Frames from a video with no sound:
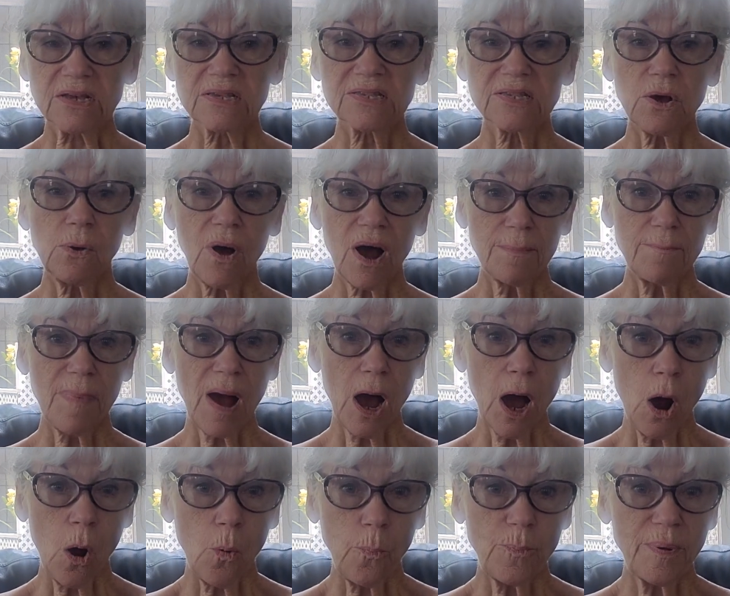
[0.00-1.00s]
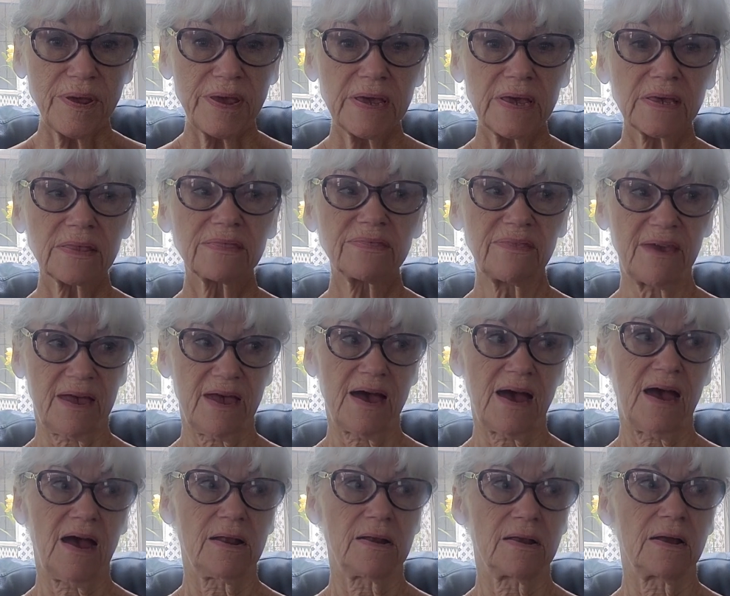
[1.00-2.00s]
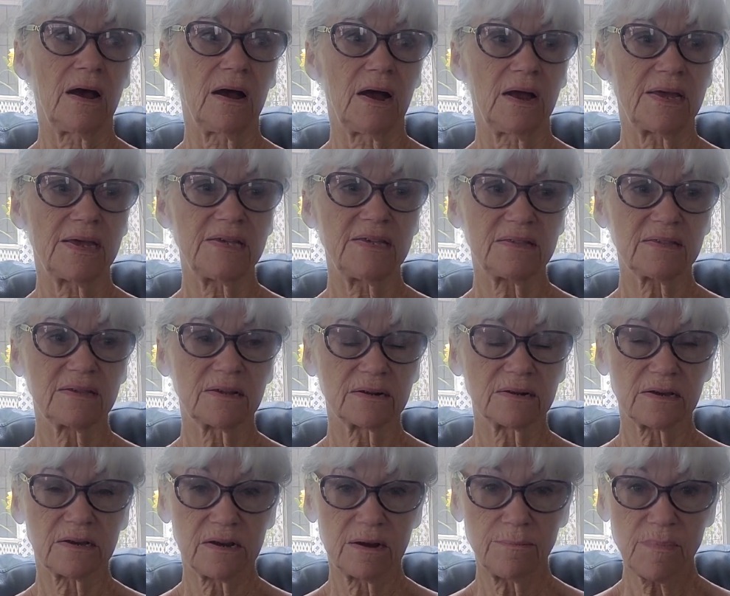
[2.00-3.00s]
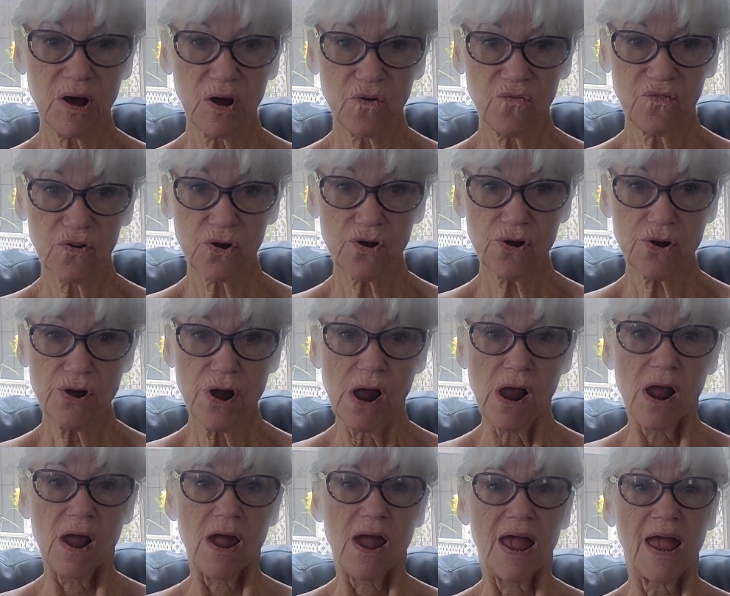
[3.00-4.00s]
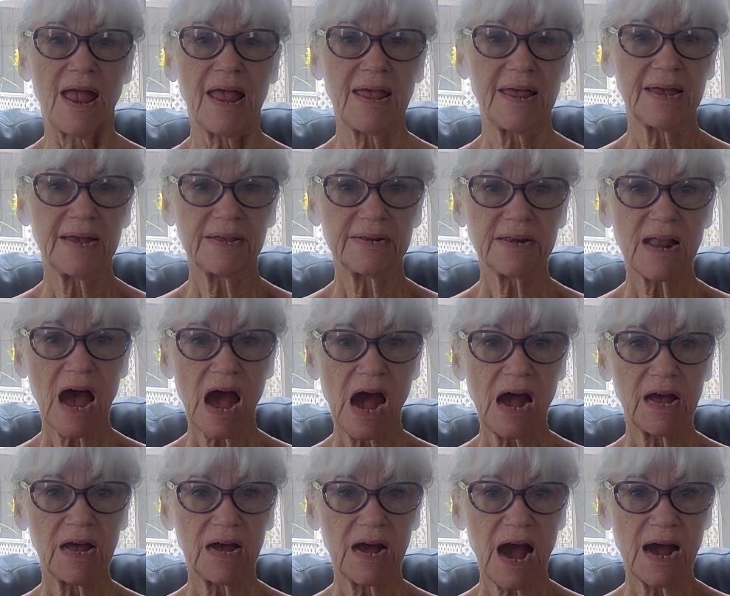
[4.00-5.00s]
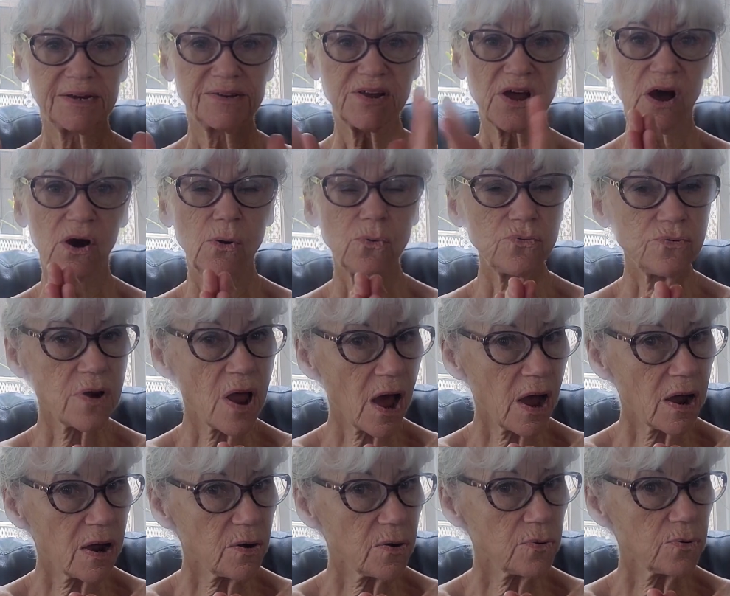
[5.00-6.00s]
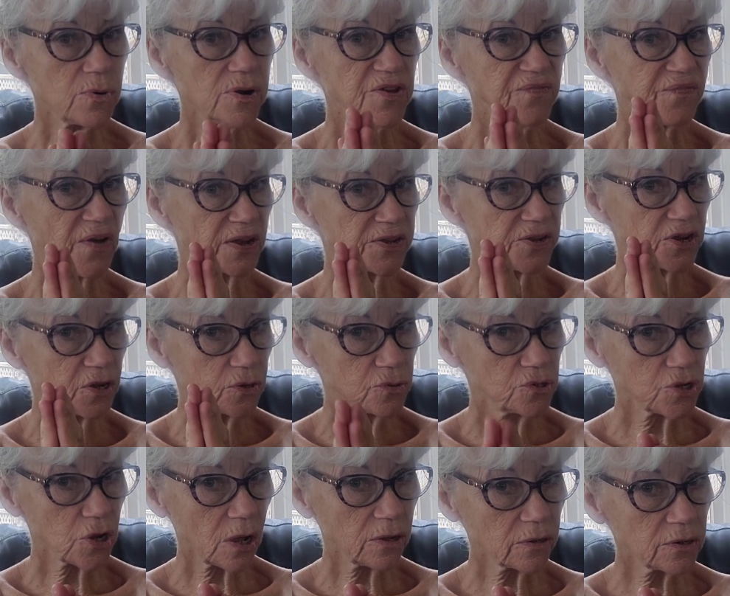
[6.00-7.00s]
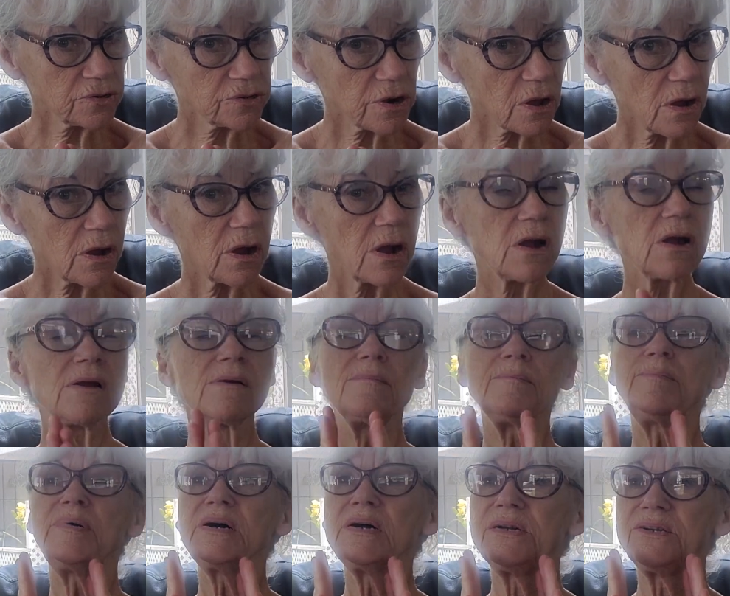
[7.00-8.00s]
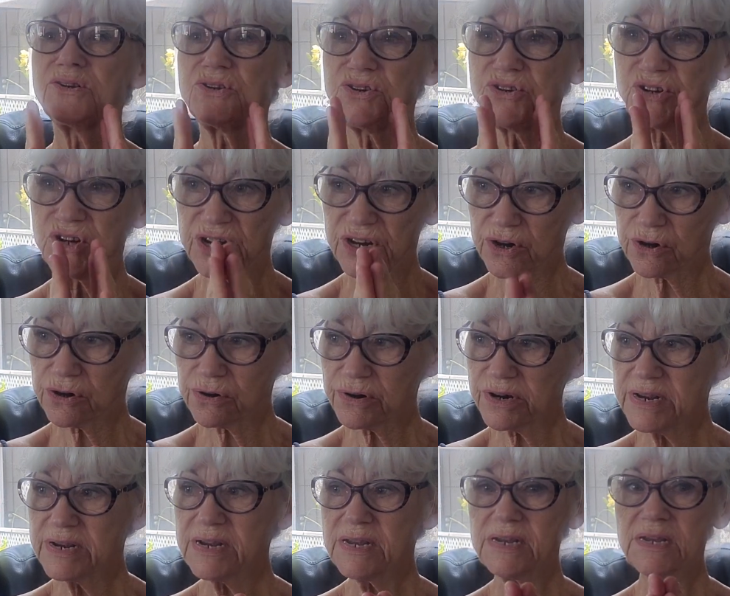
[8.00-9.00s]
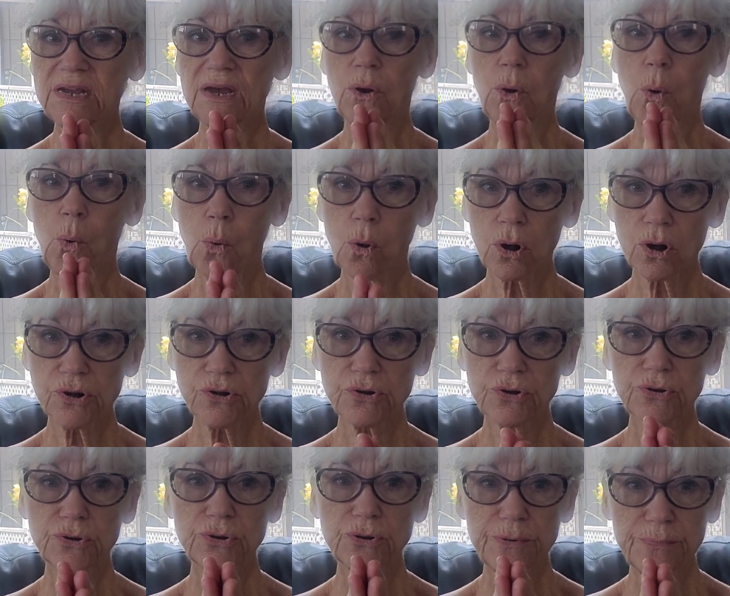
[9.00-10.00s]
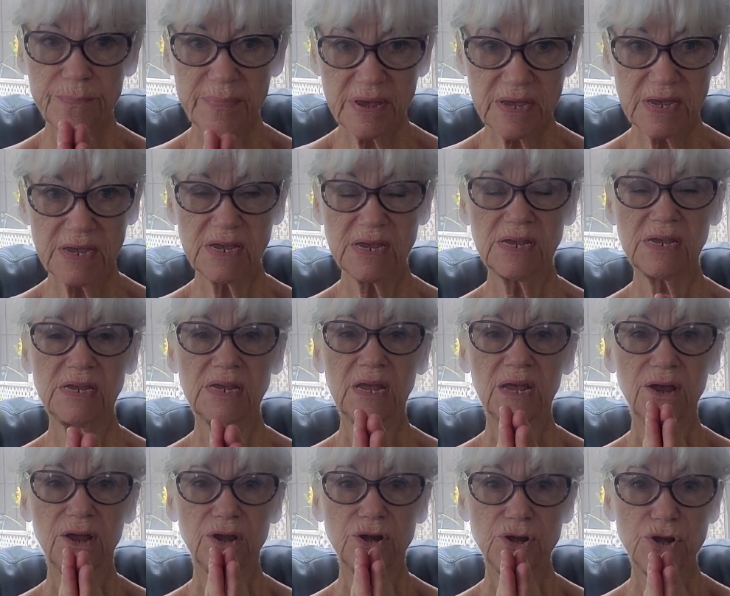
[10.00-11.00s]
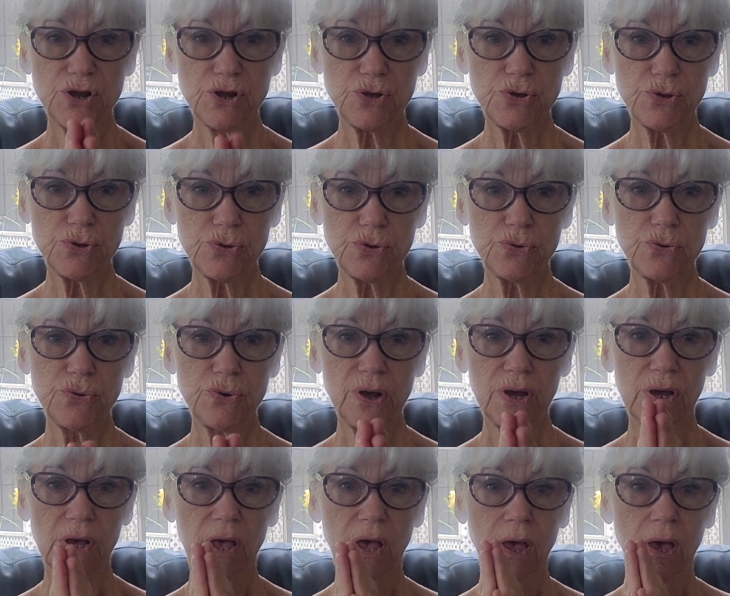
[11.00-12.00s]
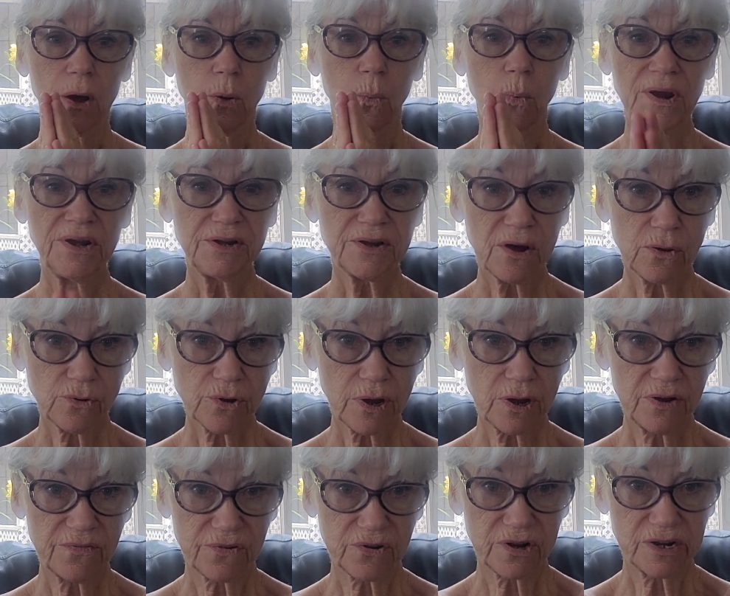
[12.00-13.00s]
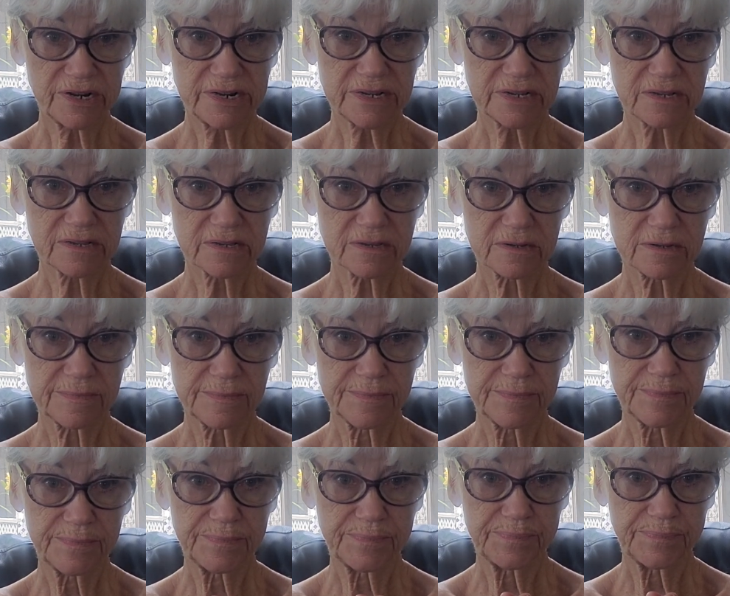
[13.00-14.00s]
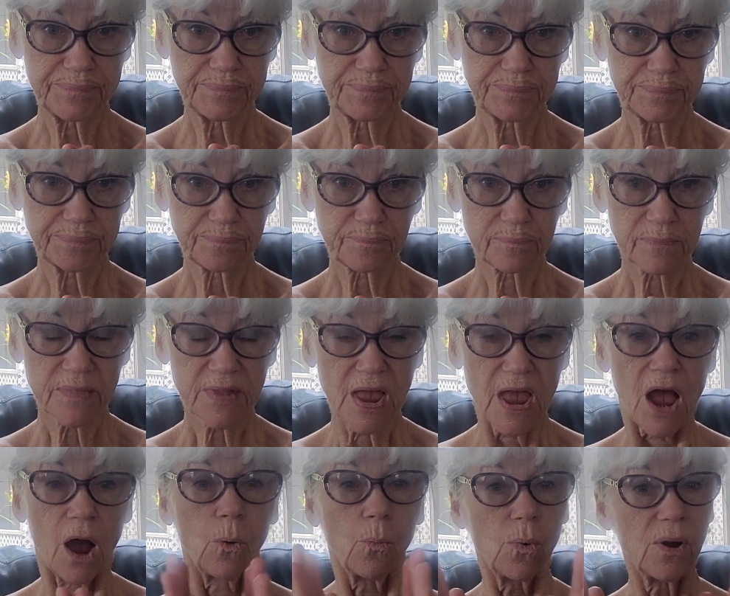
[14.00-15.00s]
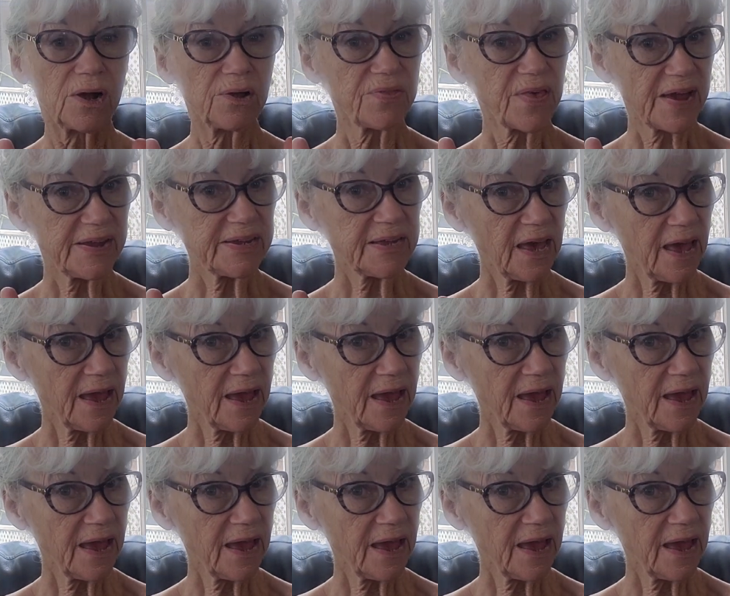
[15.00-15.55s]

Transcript: so I'm hoping that uh, he's going to come over. And I, I don't know if I told y'all or not, but Jerry ordered me new window coverings. Well, they